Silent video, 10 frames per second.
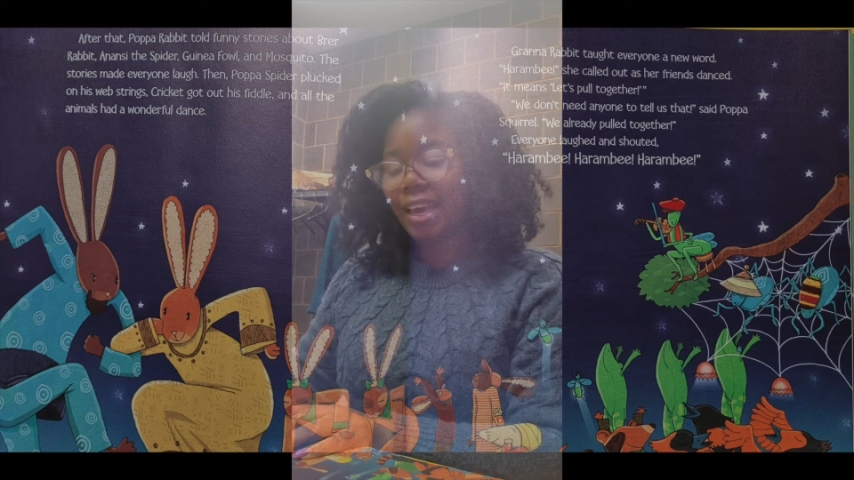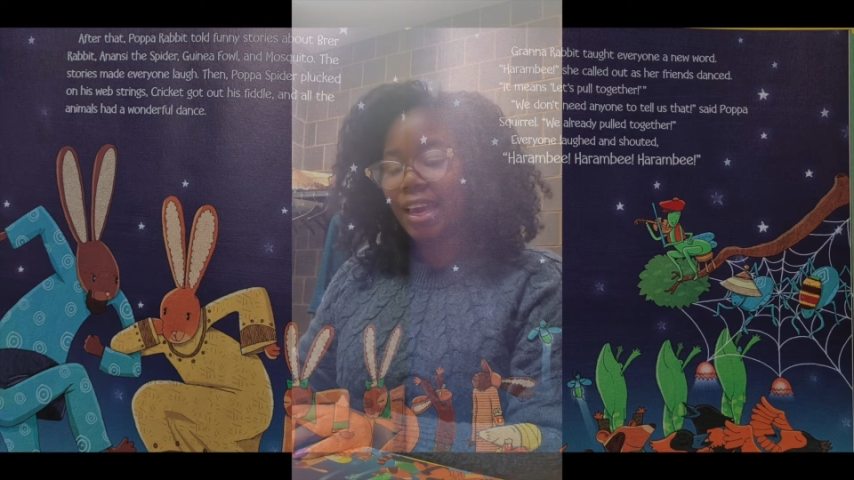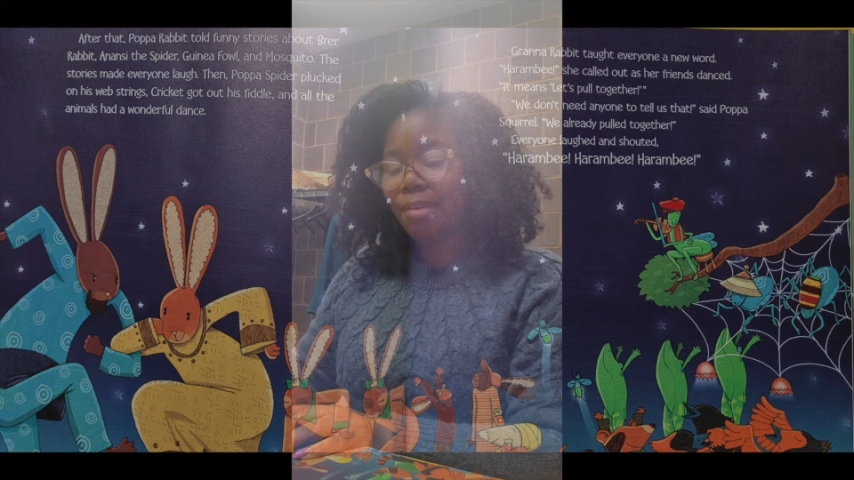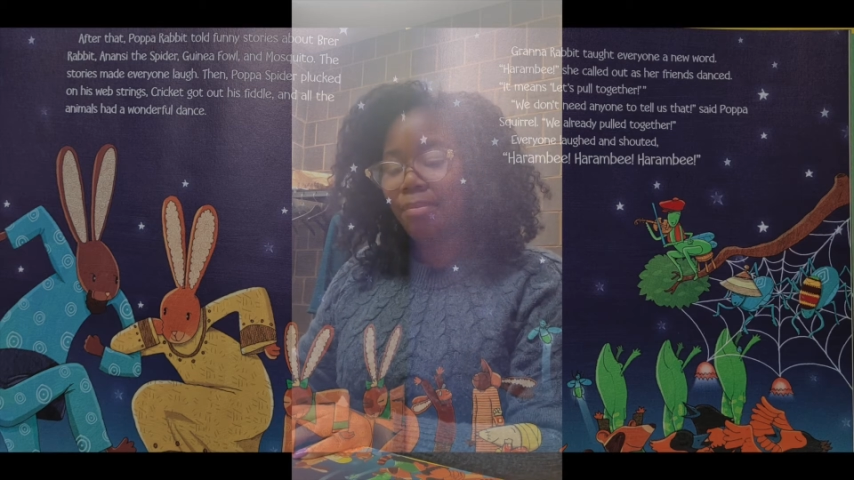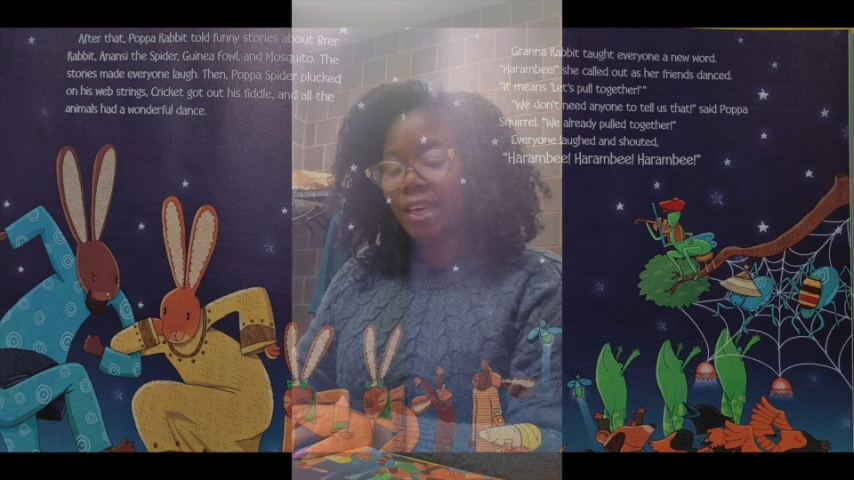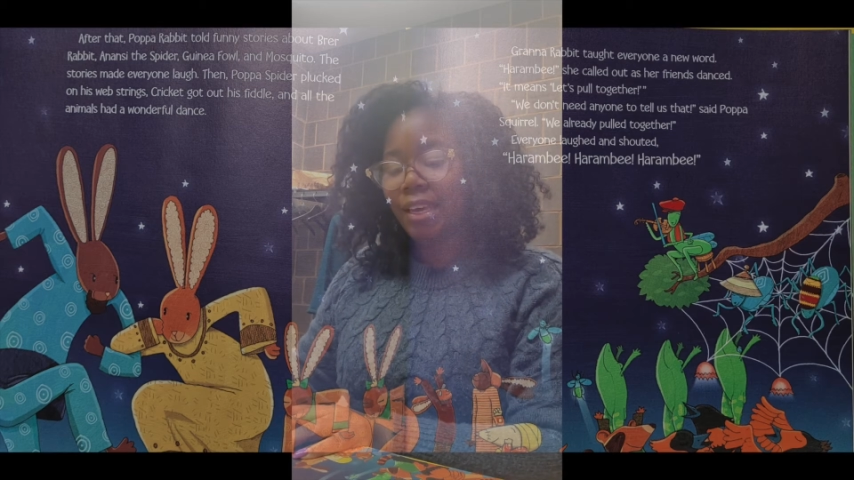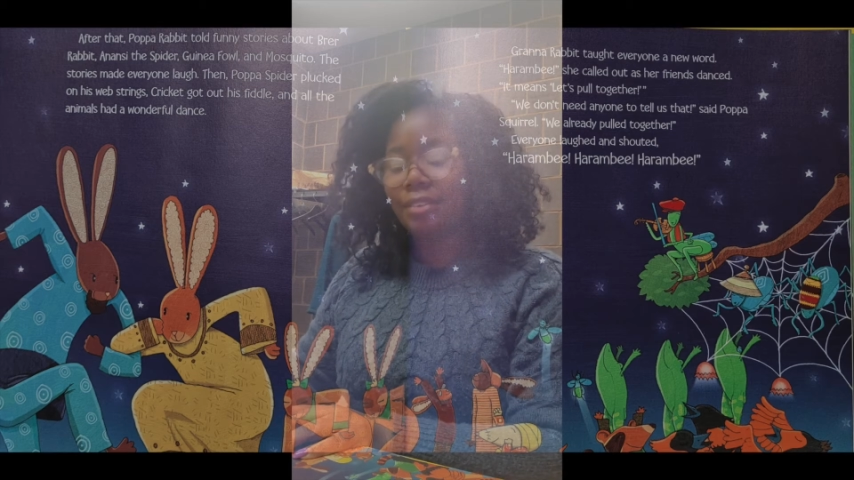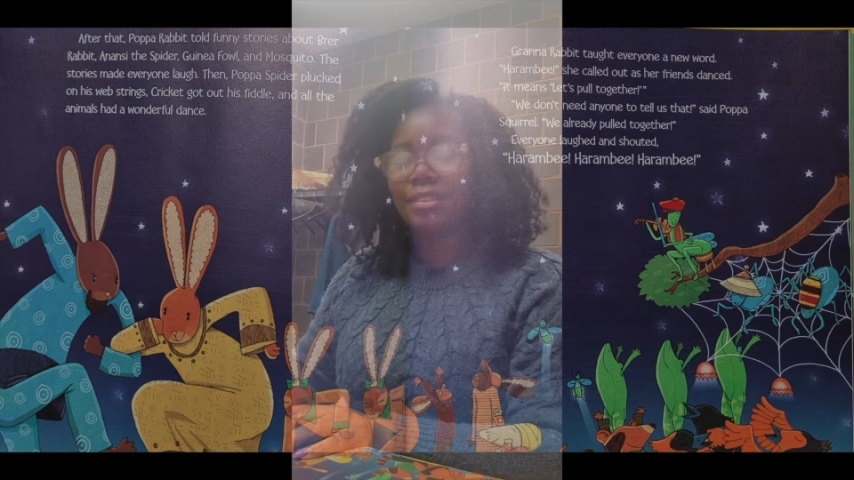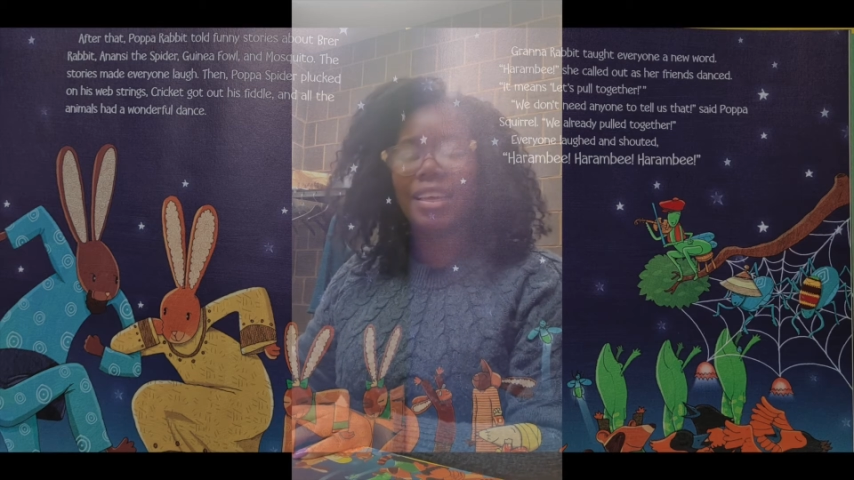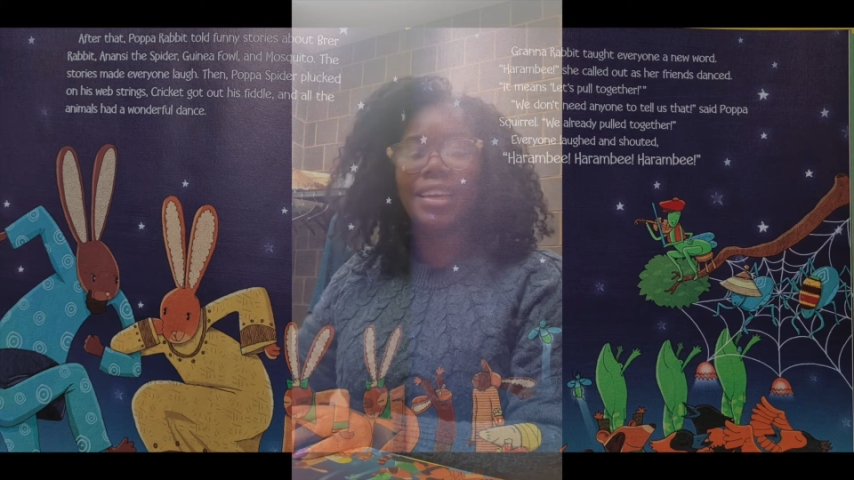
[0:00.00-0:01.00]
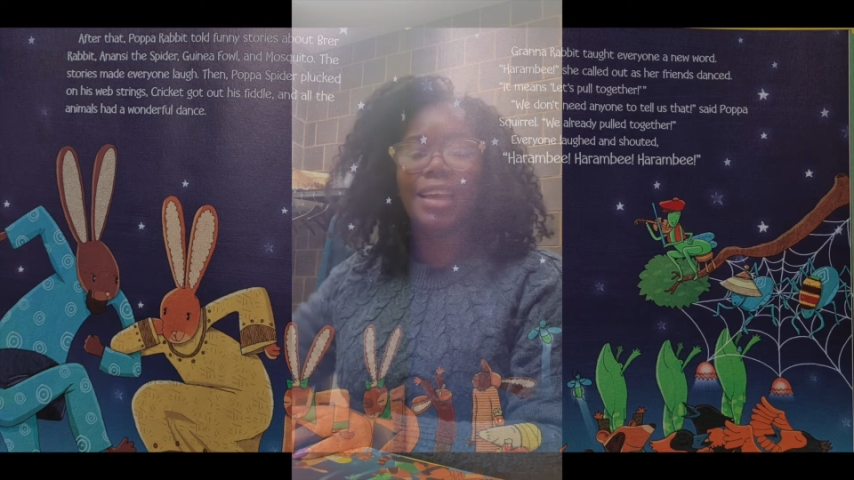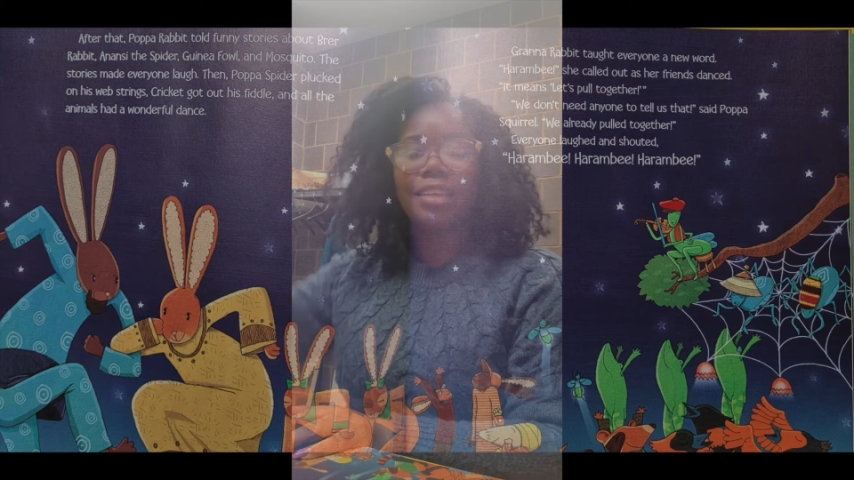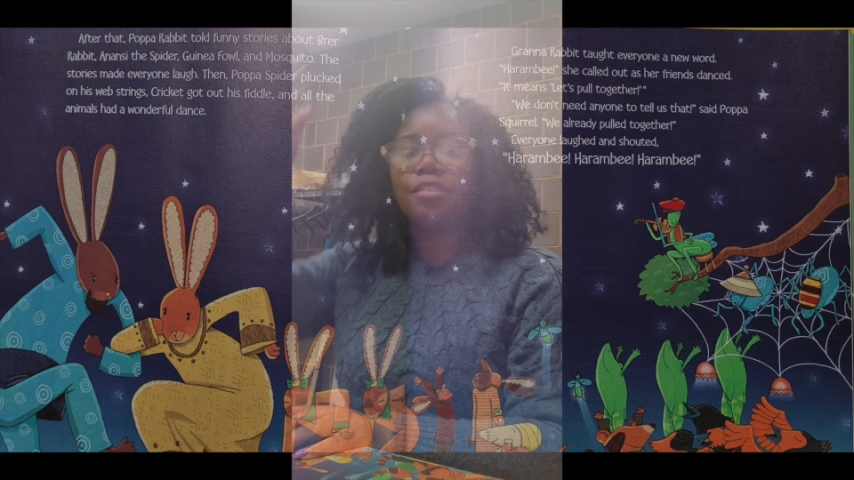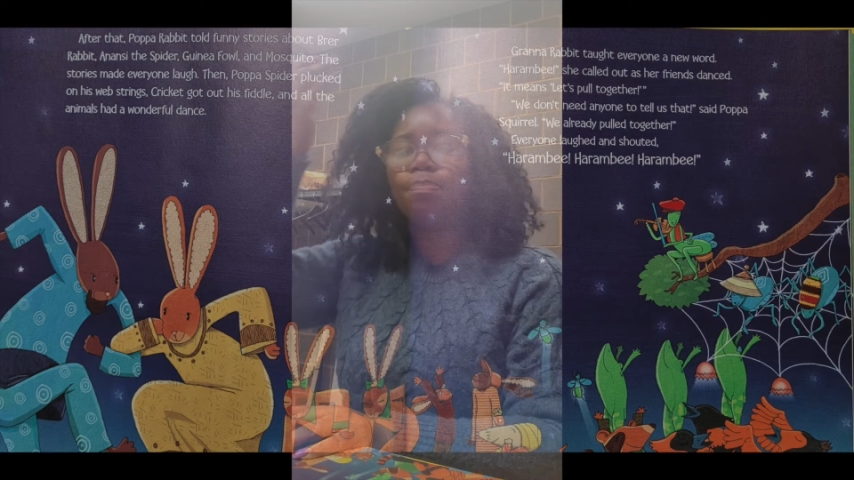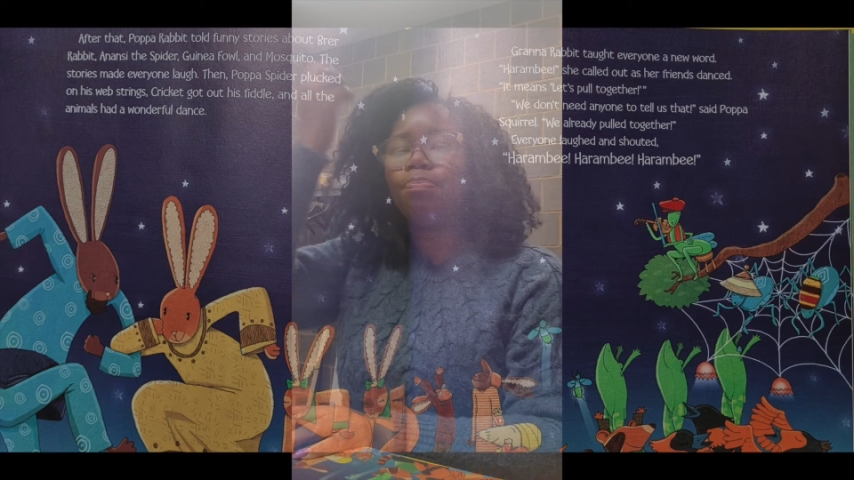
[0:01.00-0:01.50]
It means, "Let's